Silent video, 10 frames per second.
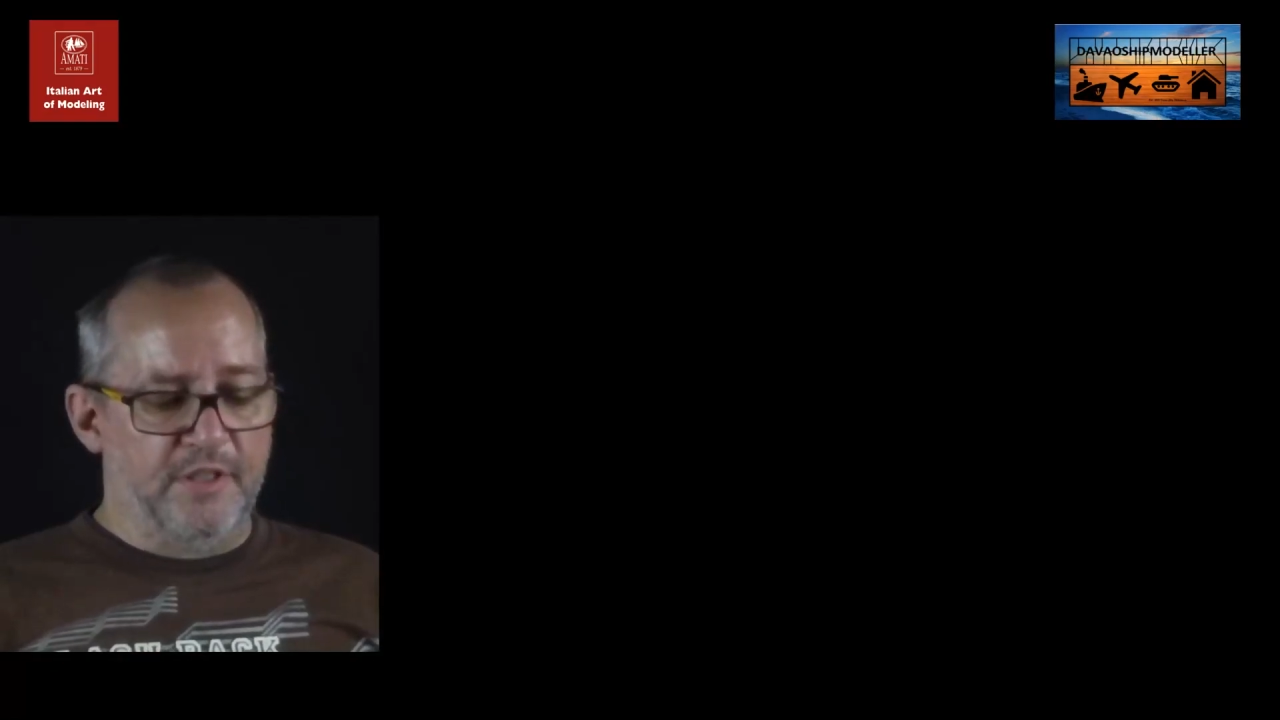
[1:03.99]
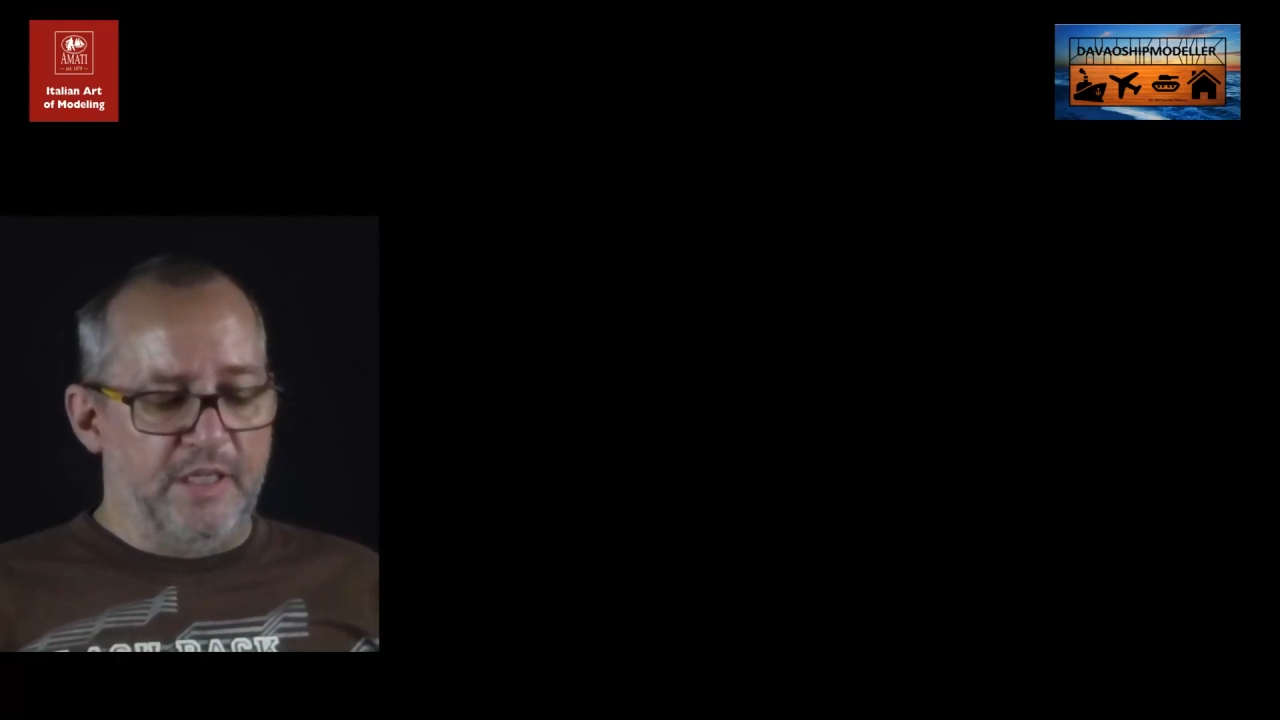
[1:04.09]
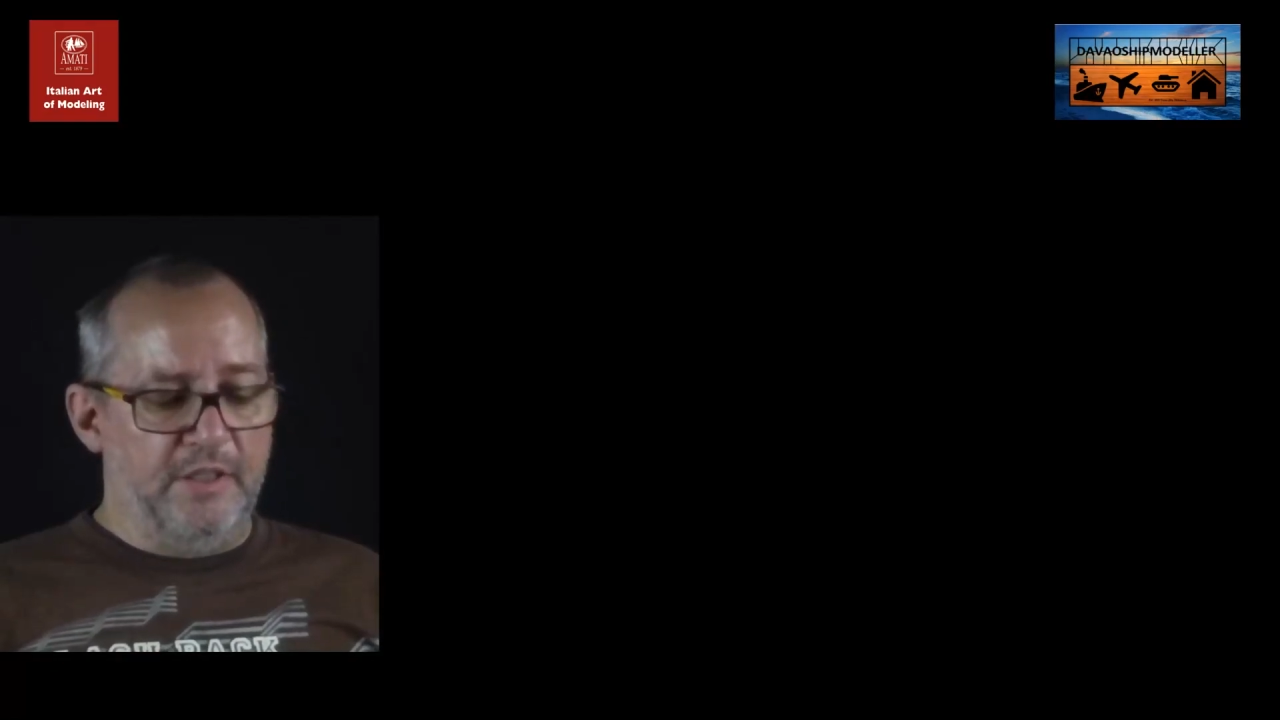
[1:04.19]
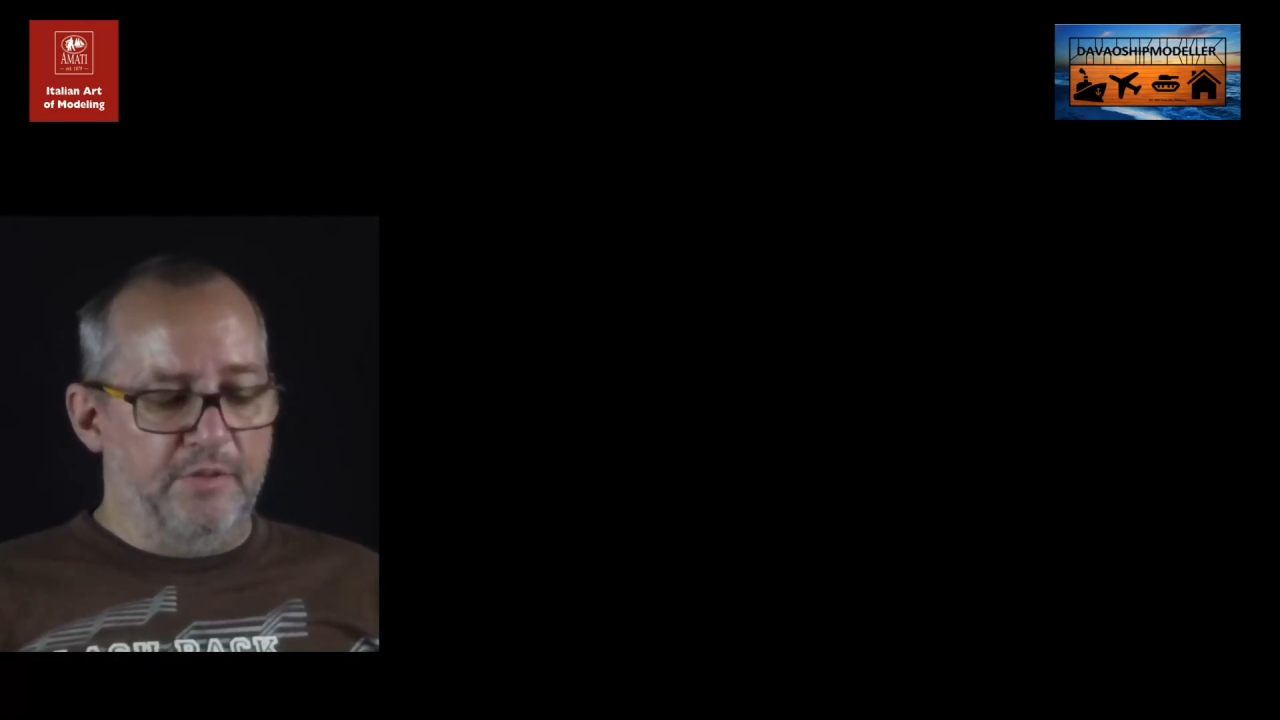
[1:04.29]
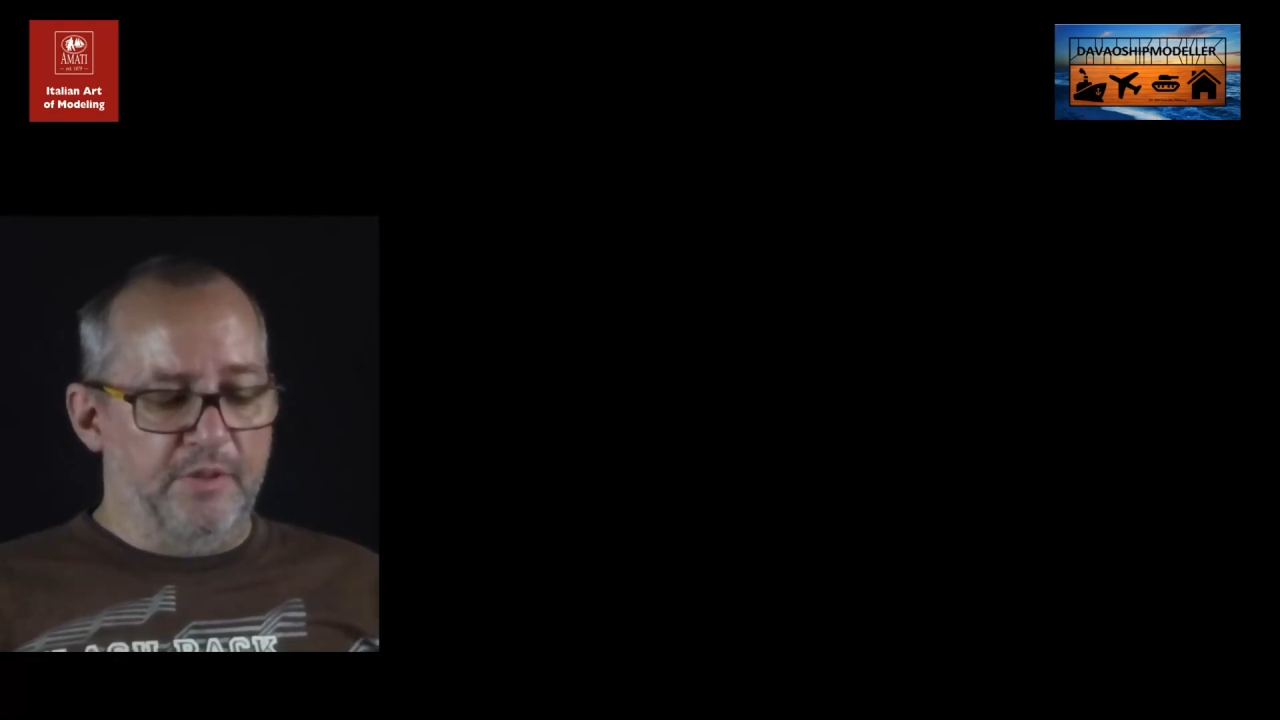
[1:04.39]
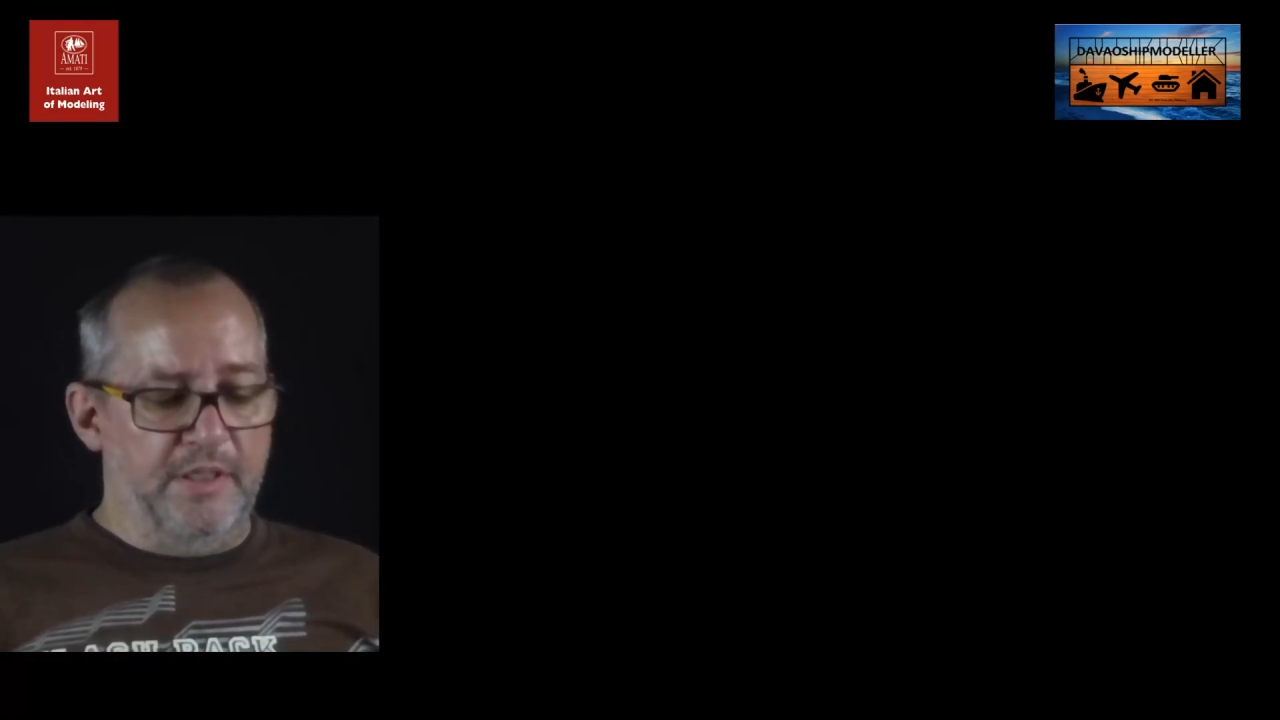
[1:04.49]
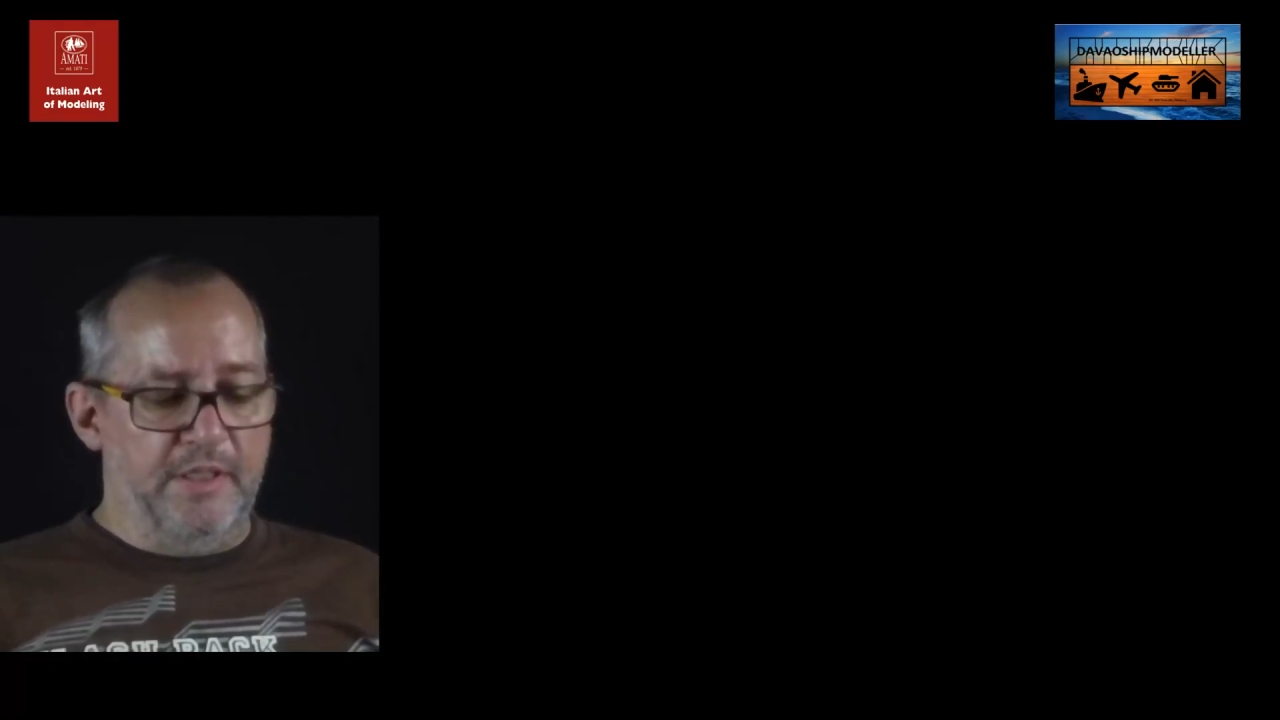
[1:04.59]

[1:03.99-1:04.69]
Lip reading: category